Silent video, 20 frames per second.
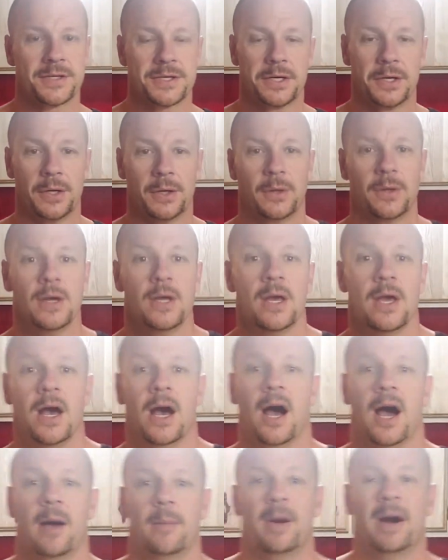So
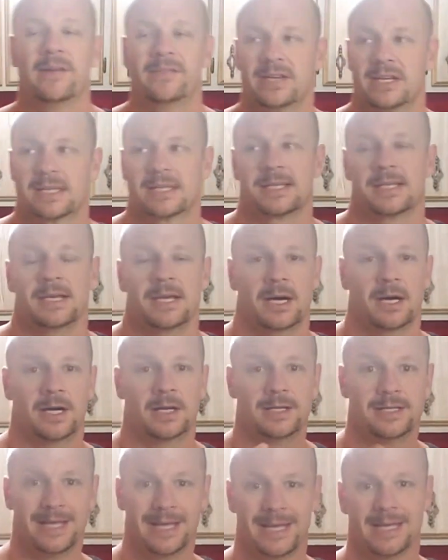I'm obviously
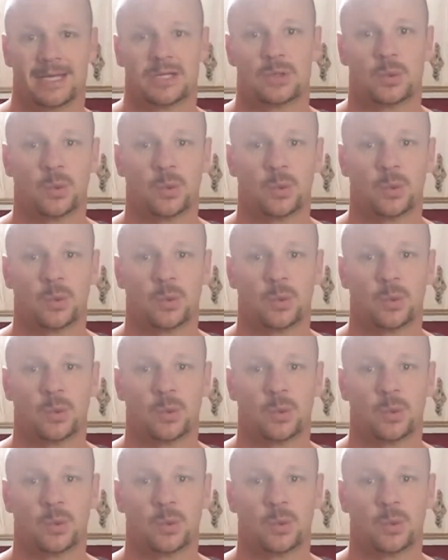on day